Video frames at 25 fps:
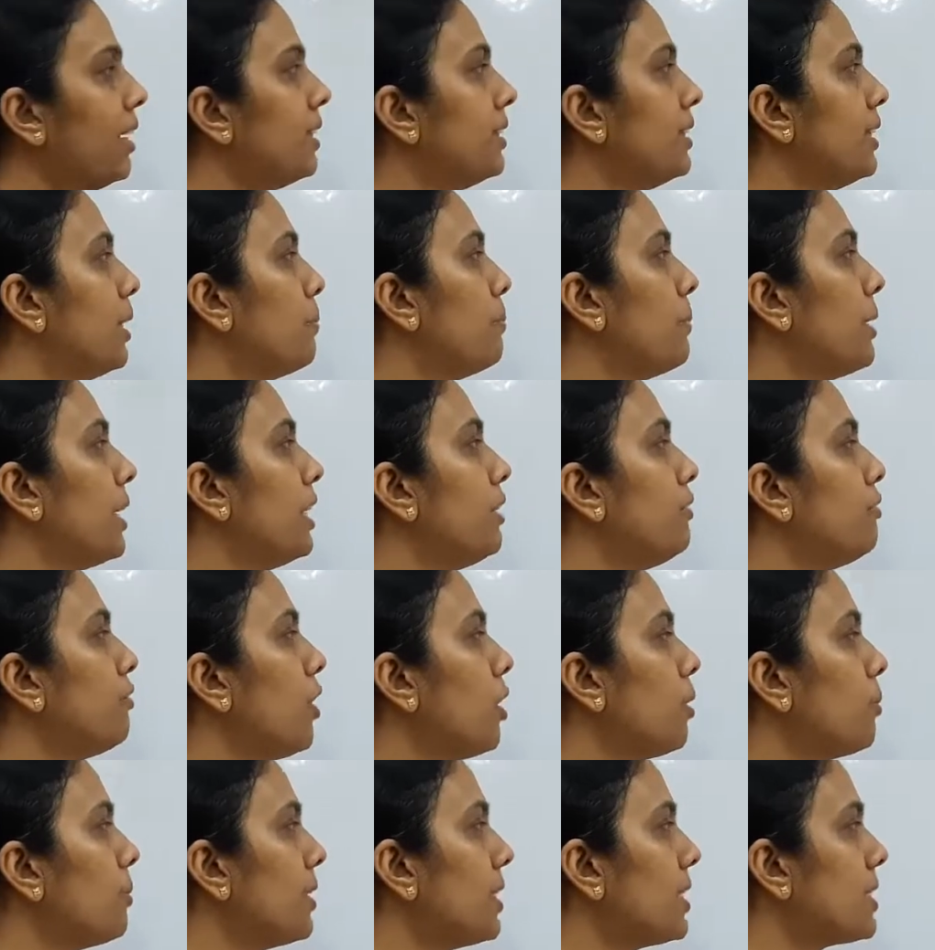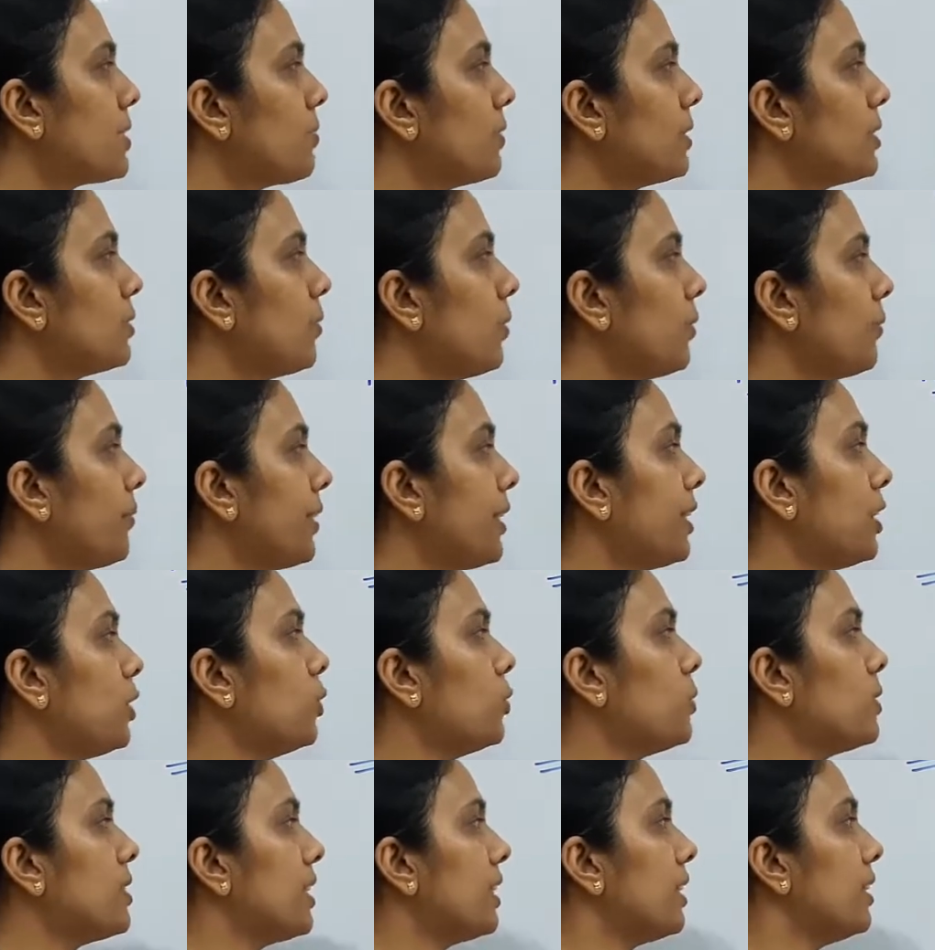The main formulas which we were
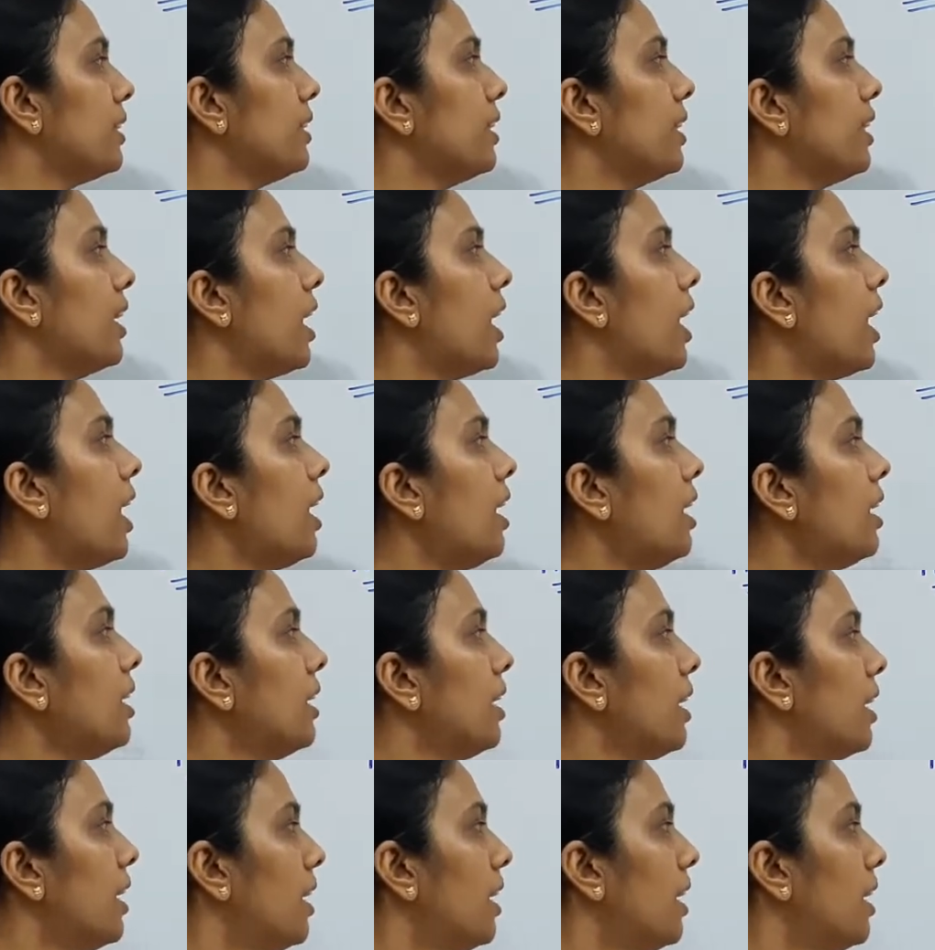using here are